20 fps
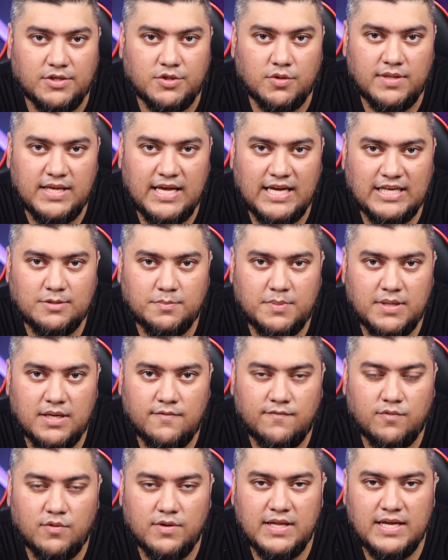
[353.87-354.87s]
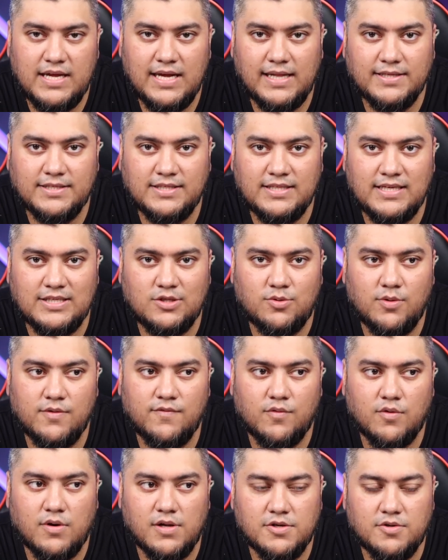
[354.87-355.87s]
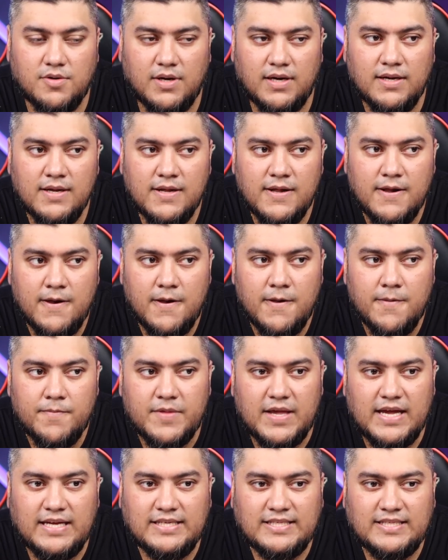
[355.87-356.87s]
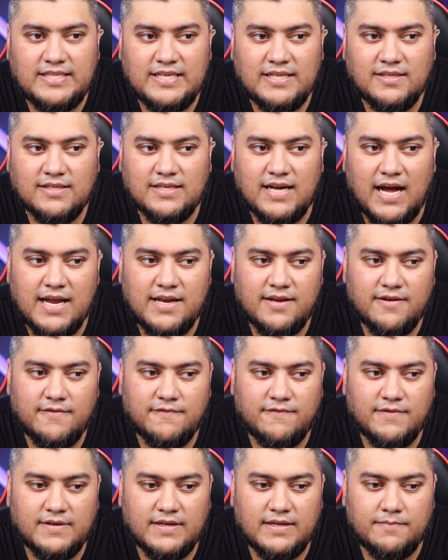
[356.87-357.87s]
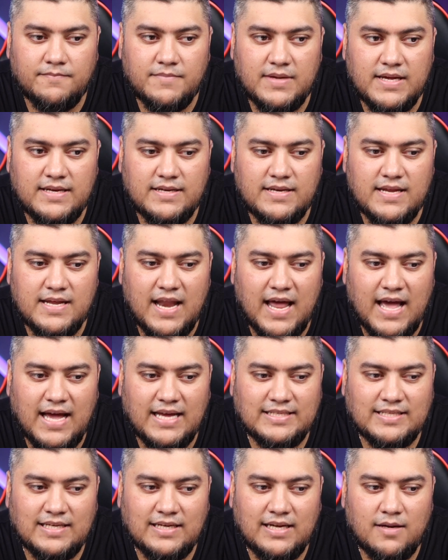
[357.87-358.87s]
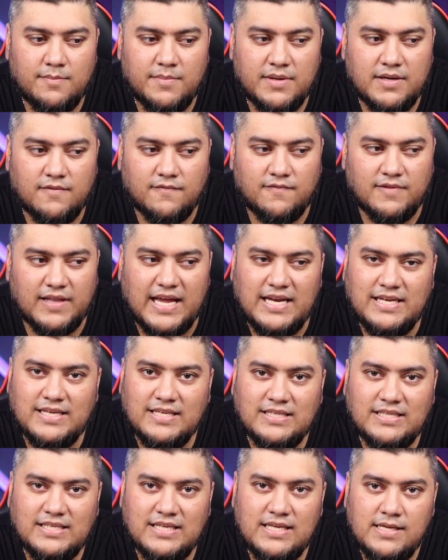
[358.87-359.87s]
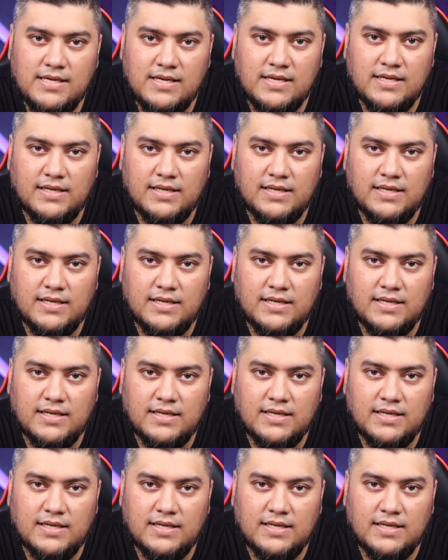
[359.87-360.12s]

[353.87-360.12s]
So the S Pen for the Galaxy S24 Ultra is still kind of, it has a little bit of latency,